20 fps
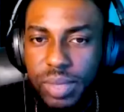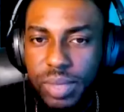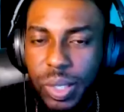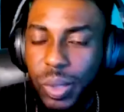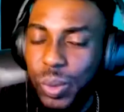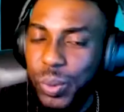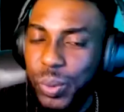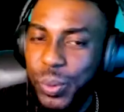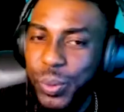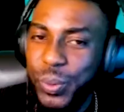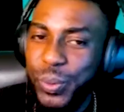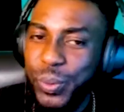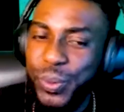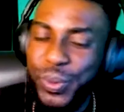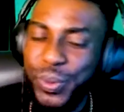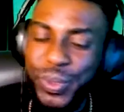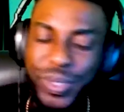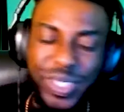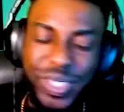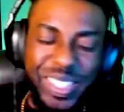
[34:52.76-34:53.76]

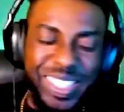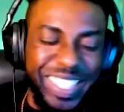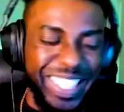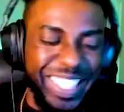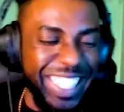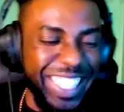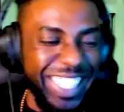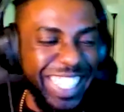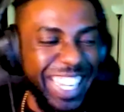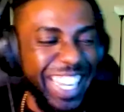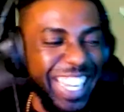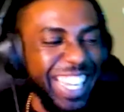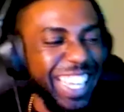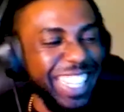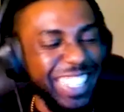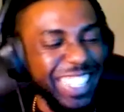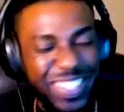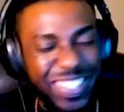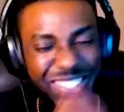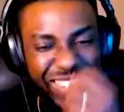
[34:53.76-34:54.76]
Oh, look at
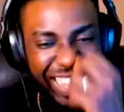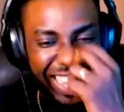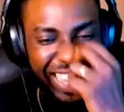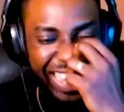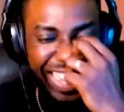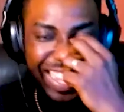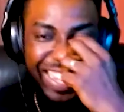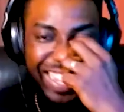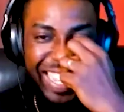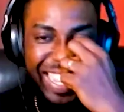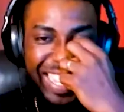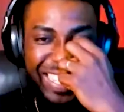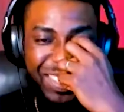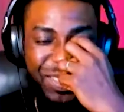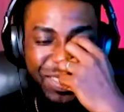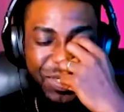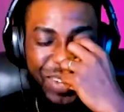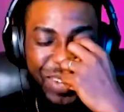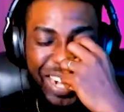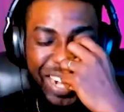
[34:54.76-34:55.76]
that. Okay, that's
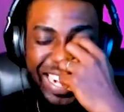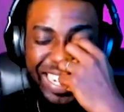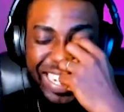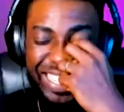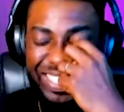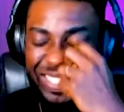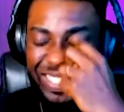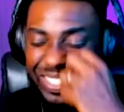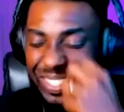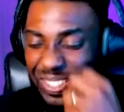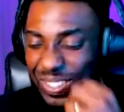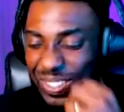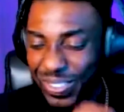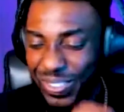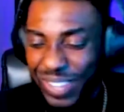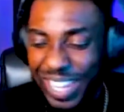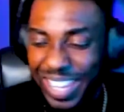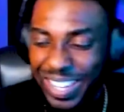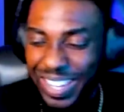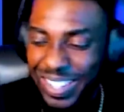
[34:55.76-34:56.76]
great. Oh,
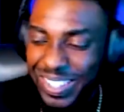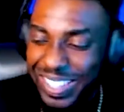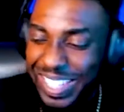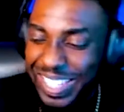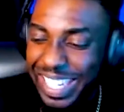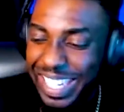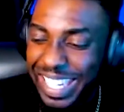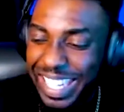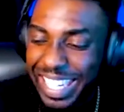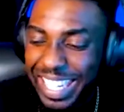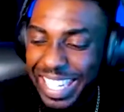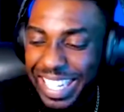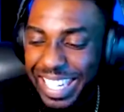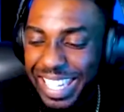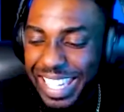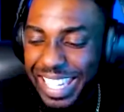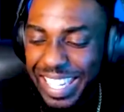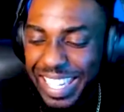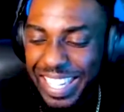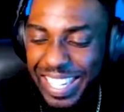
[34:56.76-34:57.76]
wow.
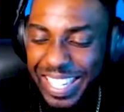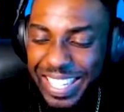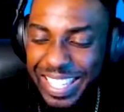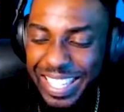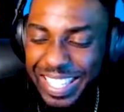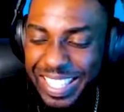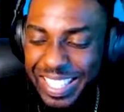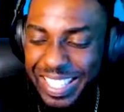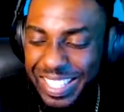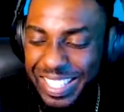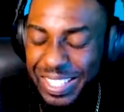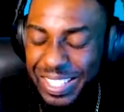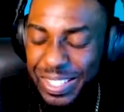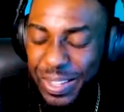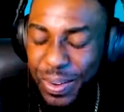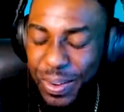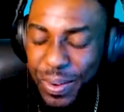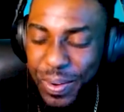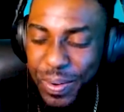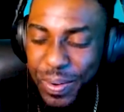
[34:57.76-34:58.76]

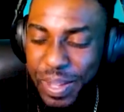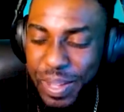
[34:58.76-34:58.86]
So